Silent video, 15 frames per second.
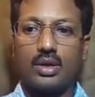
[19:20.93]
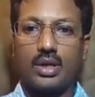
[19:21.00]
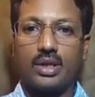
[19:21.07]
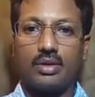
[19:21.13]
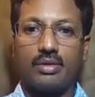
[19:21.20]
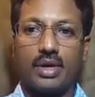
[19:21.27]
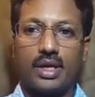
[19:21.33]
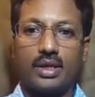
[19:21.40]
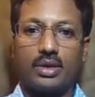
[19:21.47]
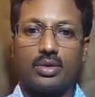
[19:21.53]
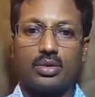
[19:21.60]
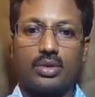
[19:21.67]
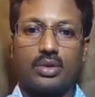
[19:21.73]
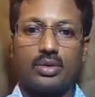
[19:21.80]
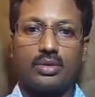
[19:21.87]
Now you get the
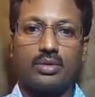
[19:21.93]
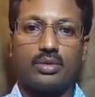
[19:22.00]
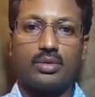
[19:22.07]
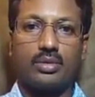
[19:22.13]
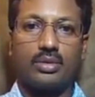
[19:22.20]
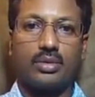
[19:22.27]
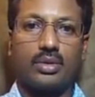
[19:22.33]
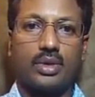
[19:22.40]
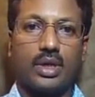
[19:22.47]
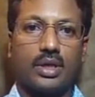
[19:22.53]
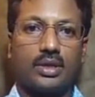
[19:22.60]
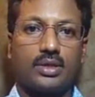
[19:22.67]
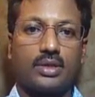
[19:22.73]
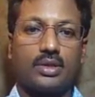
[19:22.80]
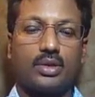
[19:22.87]
values.
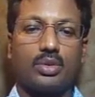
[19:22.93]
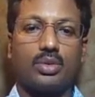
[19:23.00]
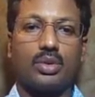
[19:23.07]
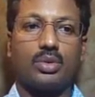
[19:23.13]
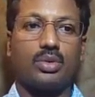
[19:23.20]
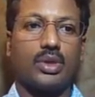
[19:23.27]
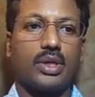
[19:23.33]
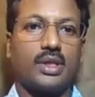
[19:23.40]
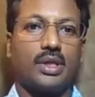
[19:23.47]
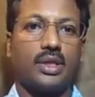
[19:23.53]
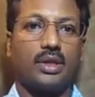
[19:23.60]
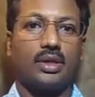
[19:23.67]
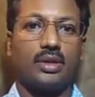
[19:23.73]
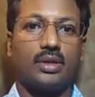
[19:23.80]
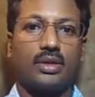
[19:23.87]
That is, you will get
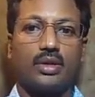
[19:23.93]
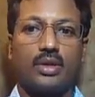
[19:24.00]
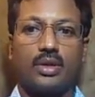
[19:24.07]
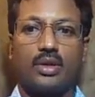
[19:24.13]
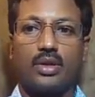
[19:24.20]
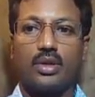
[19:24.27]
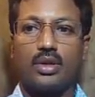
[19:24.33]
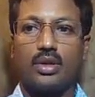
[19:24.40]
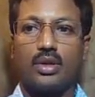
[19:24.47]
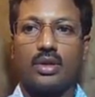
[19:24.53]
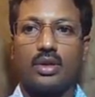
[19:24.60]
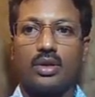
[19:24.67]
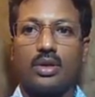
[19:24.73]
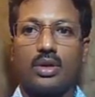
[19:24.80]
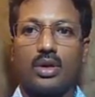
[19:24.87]
the
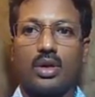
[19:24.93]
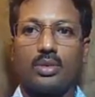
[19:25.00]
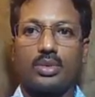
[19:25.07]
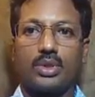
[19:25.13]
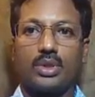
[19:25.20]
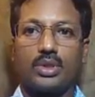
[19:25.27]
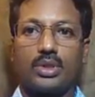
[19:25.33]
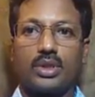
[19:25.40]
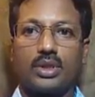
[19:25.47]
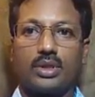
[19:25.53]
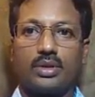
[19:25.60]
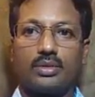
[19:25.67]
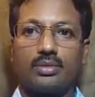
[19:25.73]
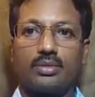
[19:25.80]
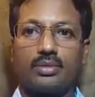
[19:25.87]
options
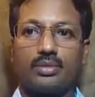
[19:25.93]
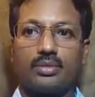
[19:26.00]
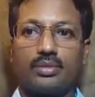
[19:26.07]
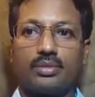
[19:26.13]
here